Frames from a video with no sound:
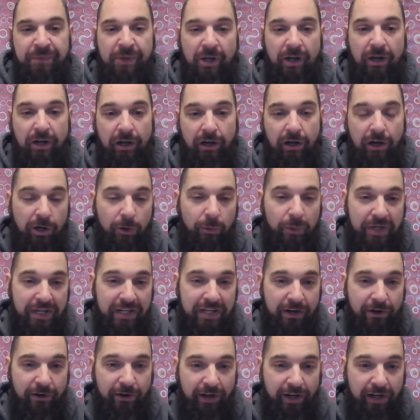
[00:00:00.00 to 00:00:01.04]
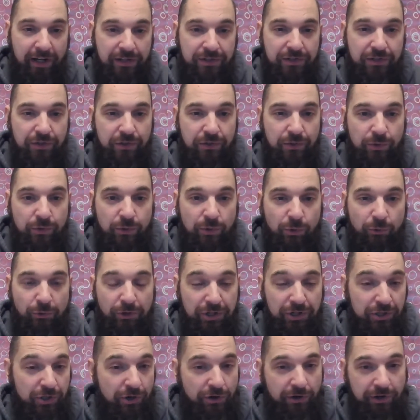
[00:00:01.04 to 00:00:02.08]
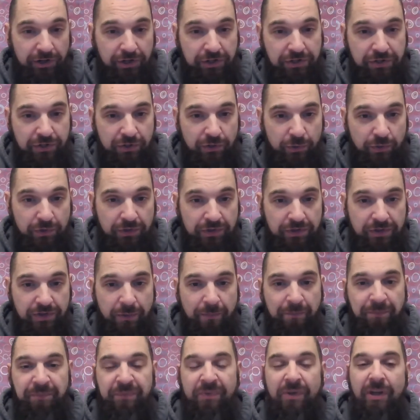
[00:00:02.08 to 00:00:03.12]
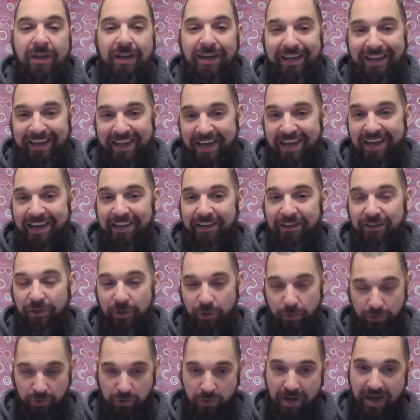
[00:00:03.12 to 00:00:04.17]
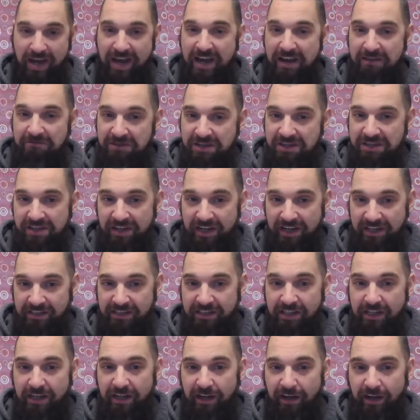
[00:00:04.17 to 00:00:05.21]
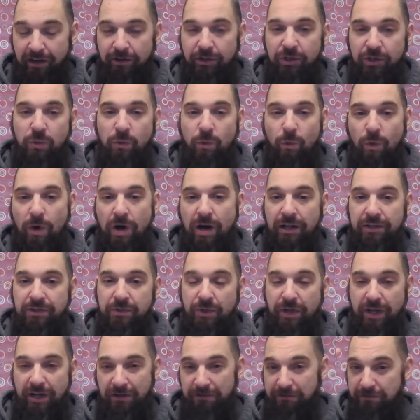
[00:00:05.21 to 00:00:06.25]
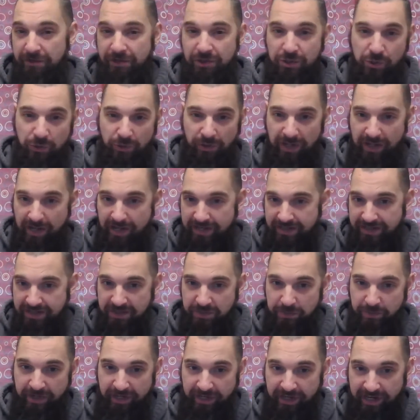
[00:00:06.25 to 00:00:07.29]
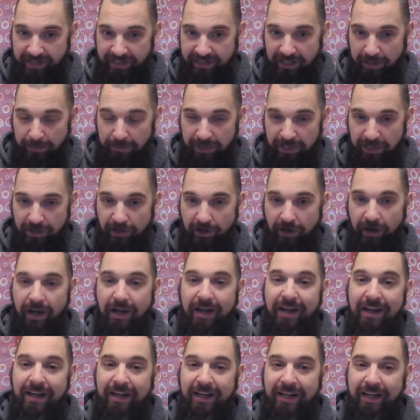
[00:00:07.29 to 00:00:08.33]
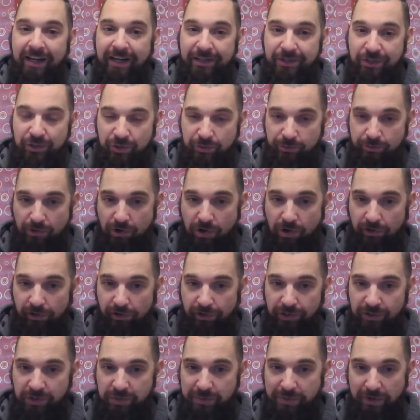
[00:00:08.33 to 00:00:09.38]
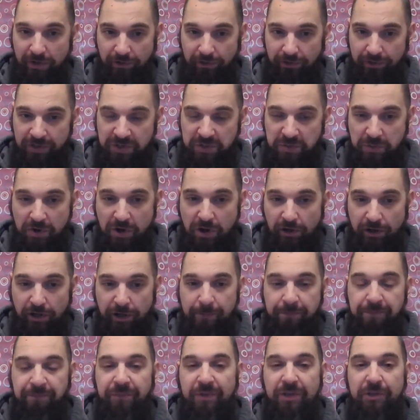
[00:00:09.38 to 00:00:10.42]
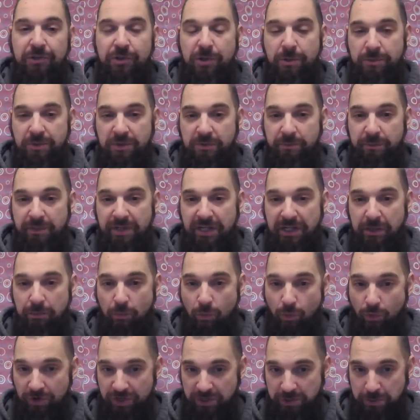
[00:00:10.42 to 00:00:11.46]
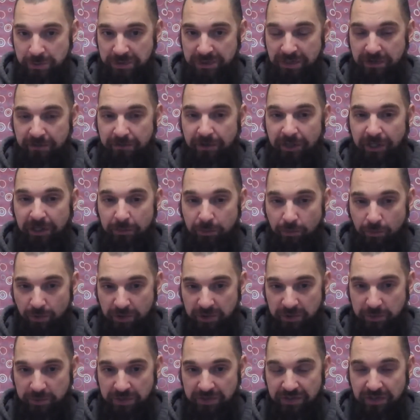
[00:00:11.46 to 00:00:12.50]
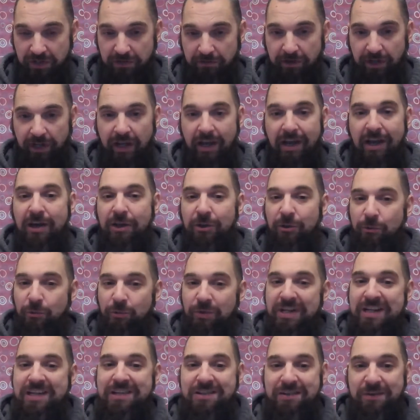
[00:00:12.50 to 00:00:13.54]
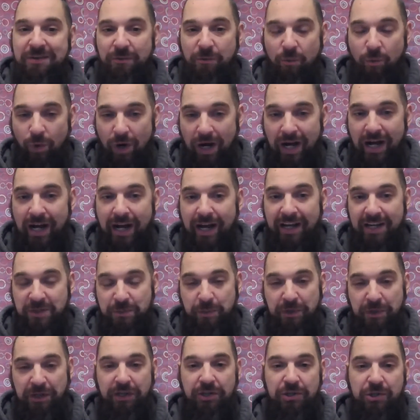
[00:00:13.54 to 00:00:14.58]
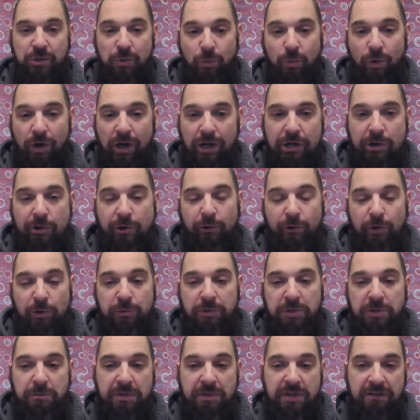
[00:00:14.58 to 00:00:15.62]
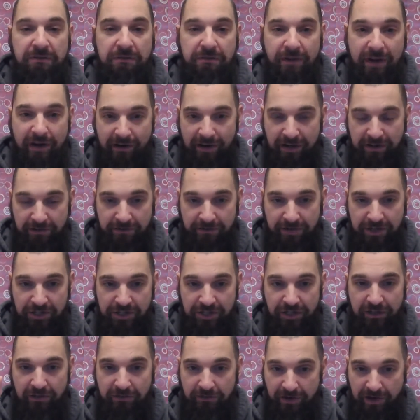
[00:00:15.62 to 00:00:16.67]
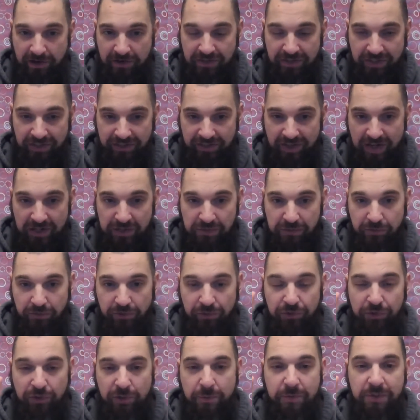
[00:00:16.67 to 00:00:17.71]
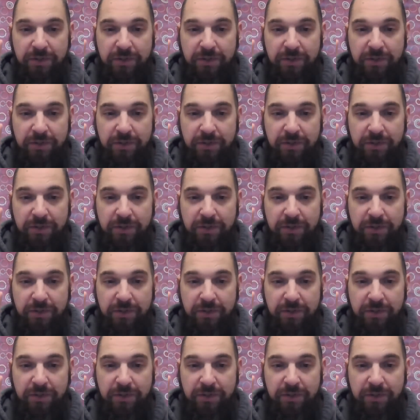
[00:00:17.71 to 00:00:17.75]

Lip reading: Are we gearing it to returning students? Again, when you have this idea, you want to kind of visualize this big idea up here, getting it smaller and smaller and smaller in terms of being more specific and more specific. The reason why is because you want your group to be very efficient and very successful in terms